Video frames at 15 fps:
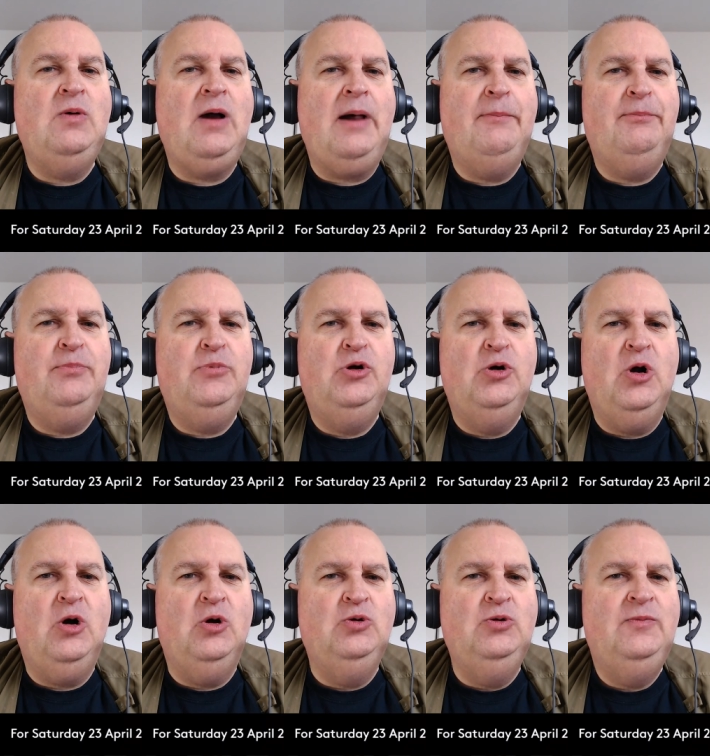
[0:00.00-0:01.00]
a
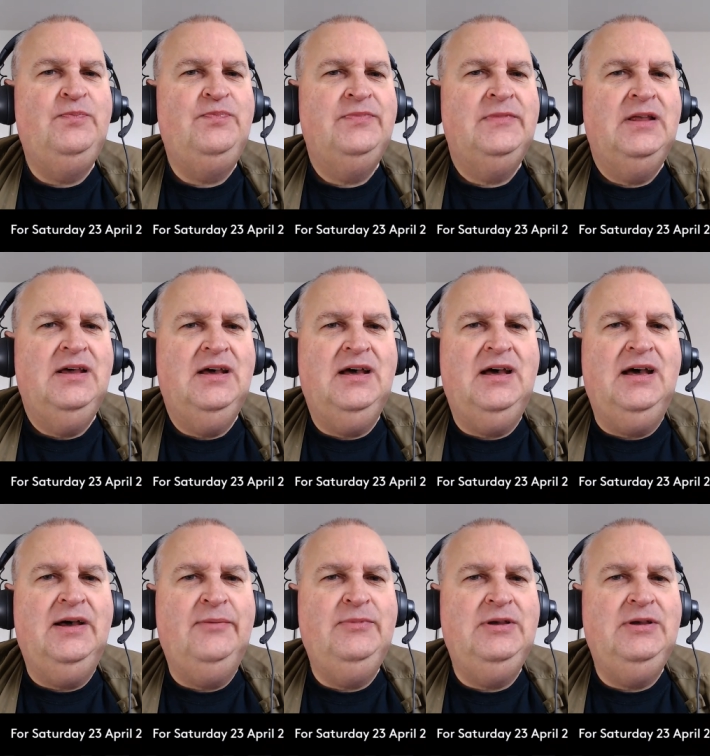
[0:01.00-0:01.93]
Pro, um,